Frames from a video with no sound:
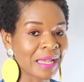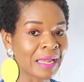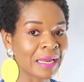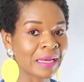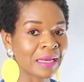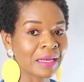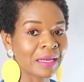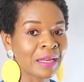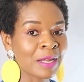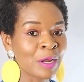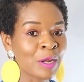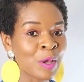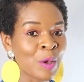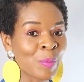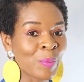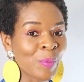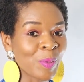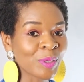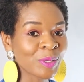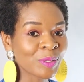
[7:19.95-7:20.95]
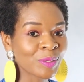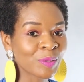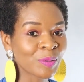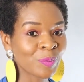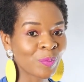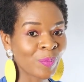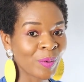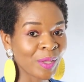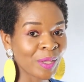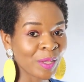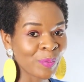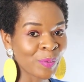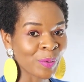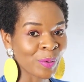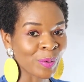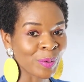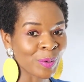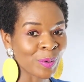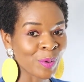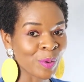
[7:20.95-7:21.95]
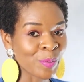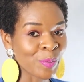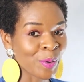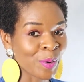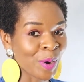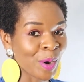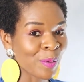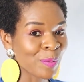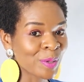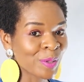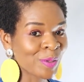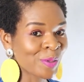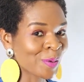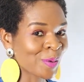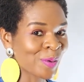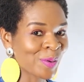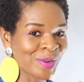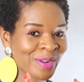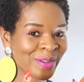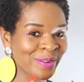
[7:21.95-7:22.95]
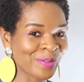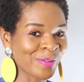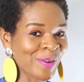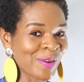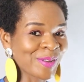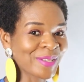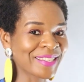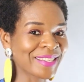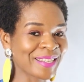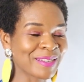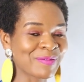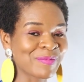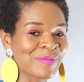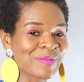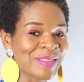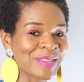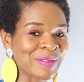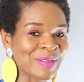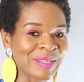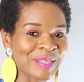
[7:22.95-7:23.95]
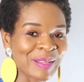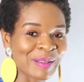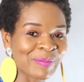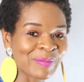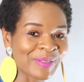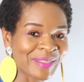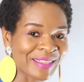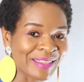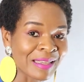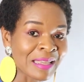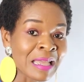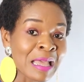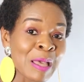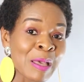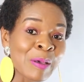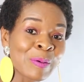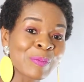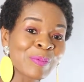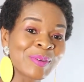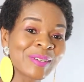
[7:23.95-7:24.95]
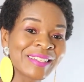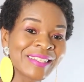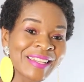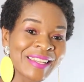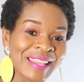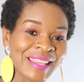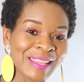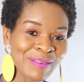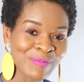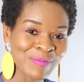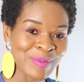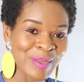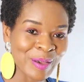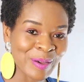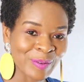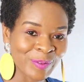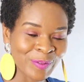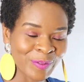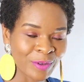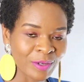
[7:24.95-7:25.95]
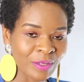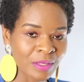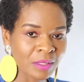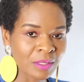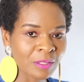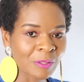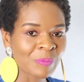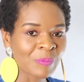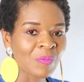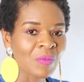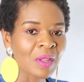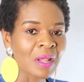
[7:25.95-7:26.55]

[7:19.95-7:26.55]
and most people will probably throw their phones at me or something, but hear me out first.